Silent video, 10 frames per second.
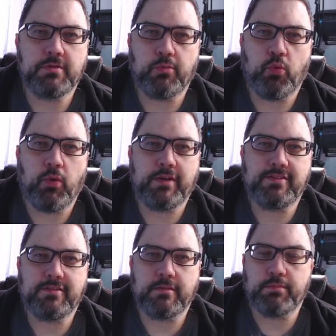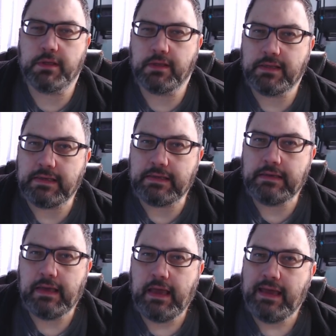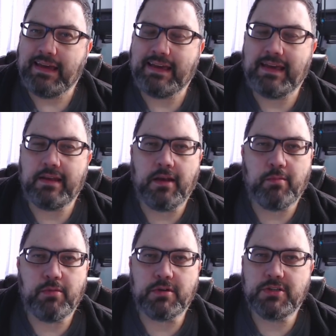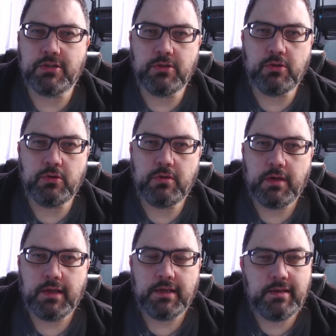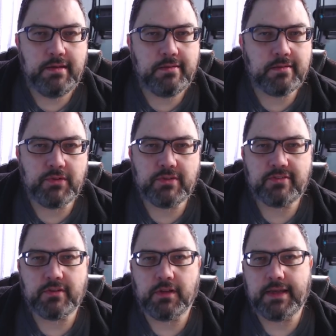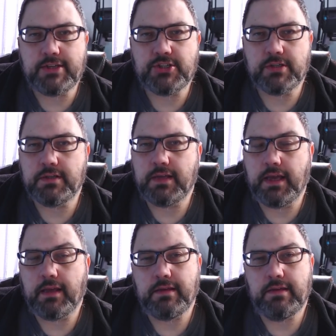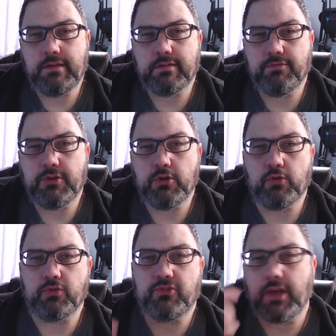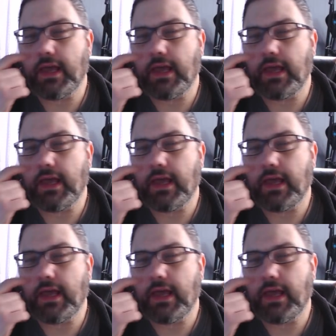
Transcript: Number 1, stability, and number 2, ease of installation and ease of use.